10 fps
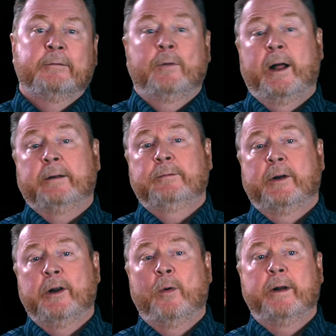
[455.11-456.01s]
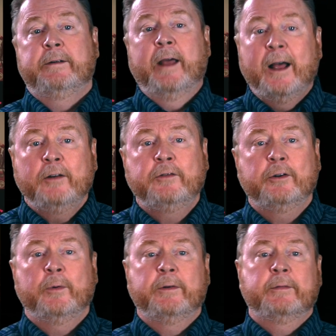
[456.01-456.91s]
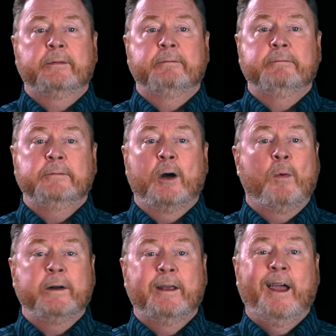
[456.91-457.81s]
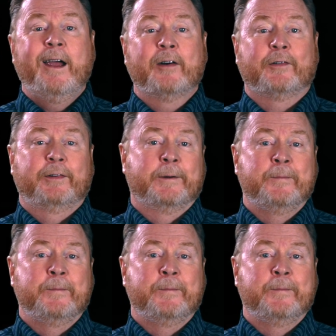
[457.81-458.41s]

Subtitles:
Well, what no one tells you is no one cares.